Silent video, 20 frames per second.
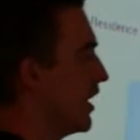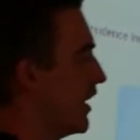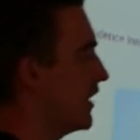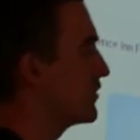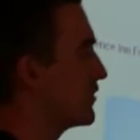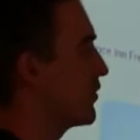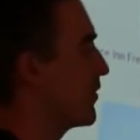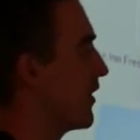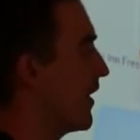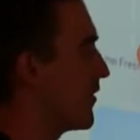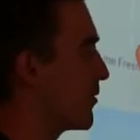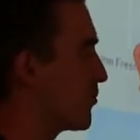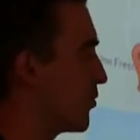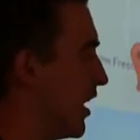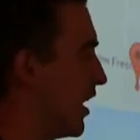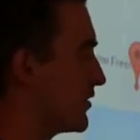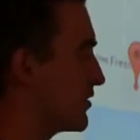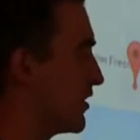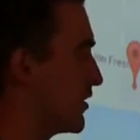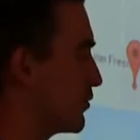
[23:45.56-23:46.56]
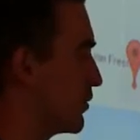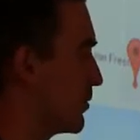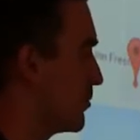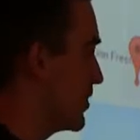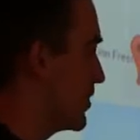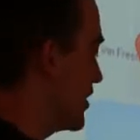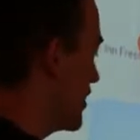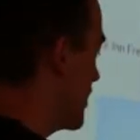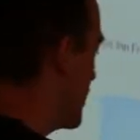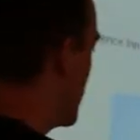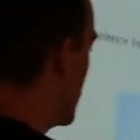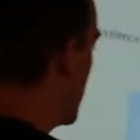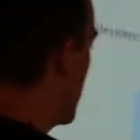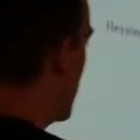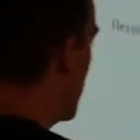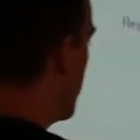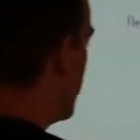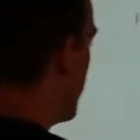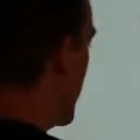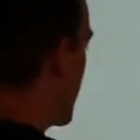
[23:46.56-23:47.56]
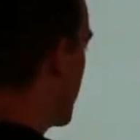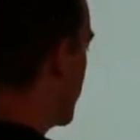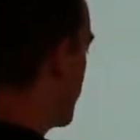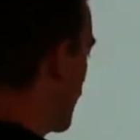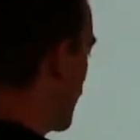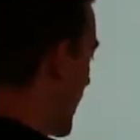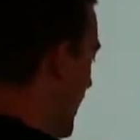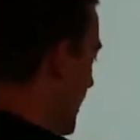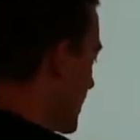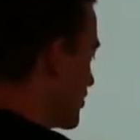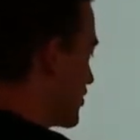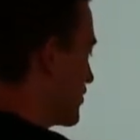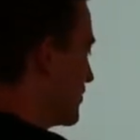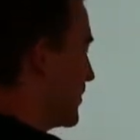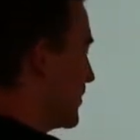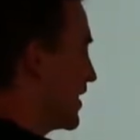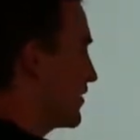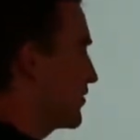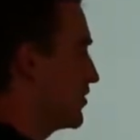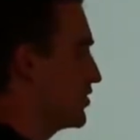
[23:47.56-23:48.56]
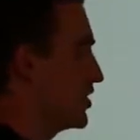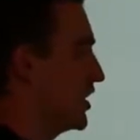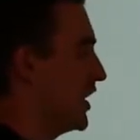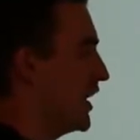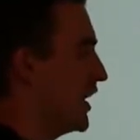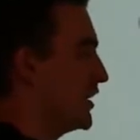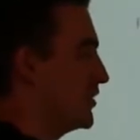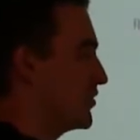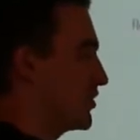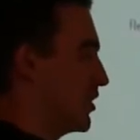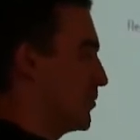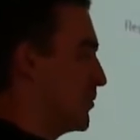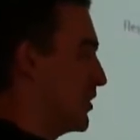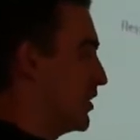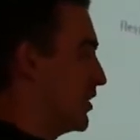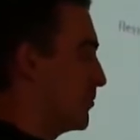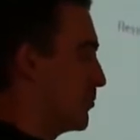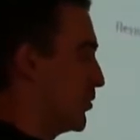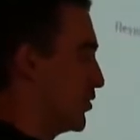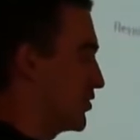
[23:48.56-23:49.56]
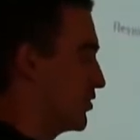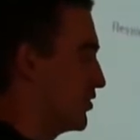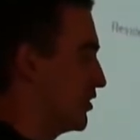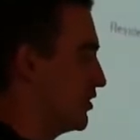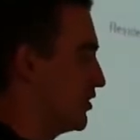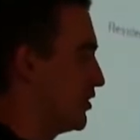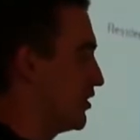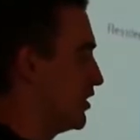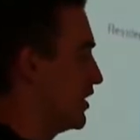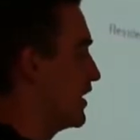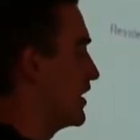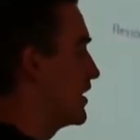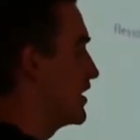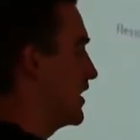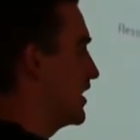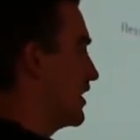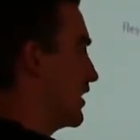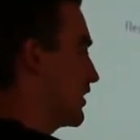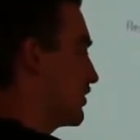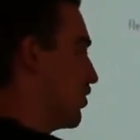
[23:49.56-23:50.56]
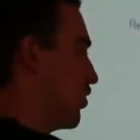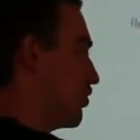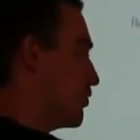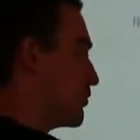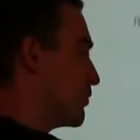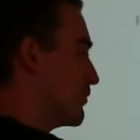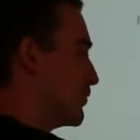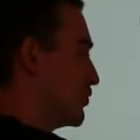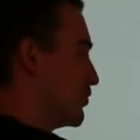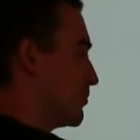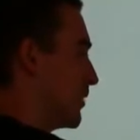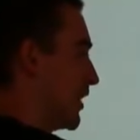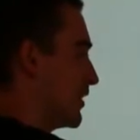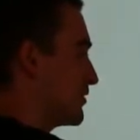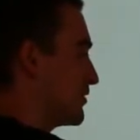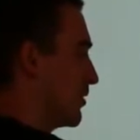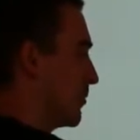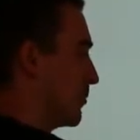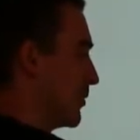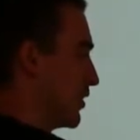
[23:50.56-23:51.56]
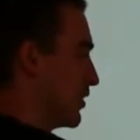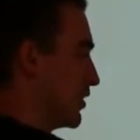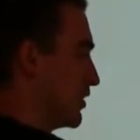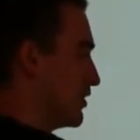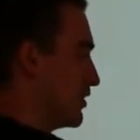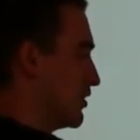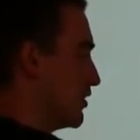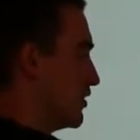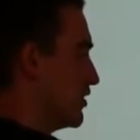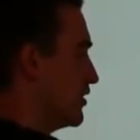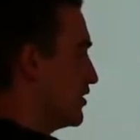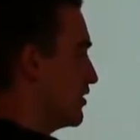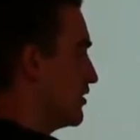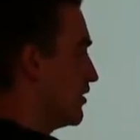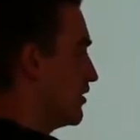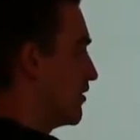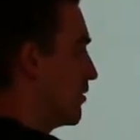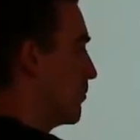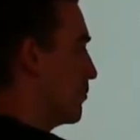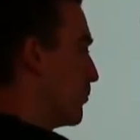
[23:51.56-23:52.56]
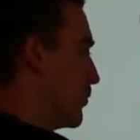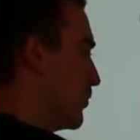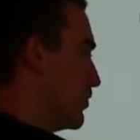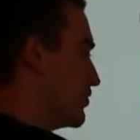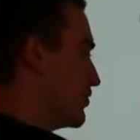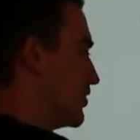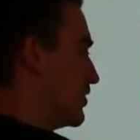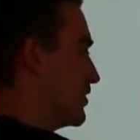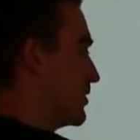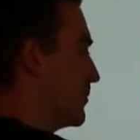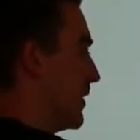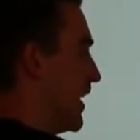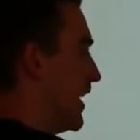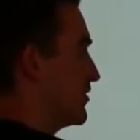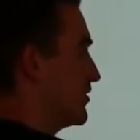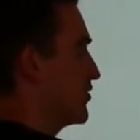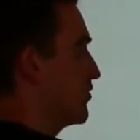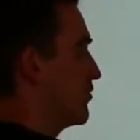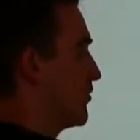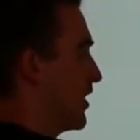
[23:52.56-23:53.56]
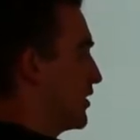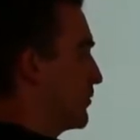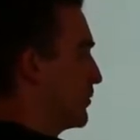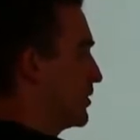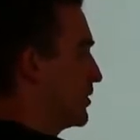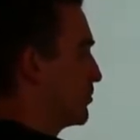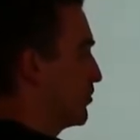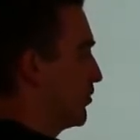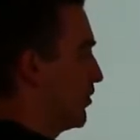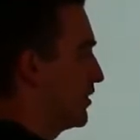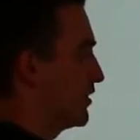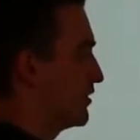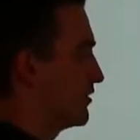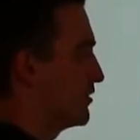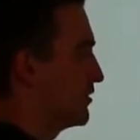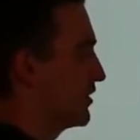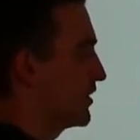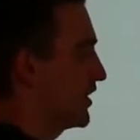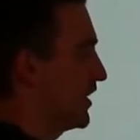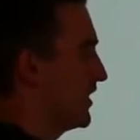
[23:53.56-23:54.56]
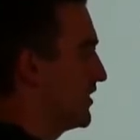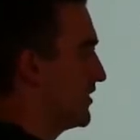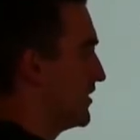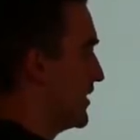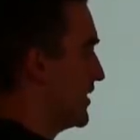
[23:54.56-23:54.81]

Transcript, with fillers: and so then the process would be make a branch, make the change, commit it, push it, get it code reviewed by somebody, merge it into master, then redeploy. Okay,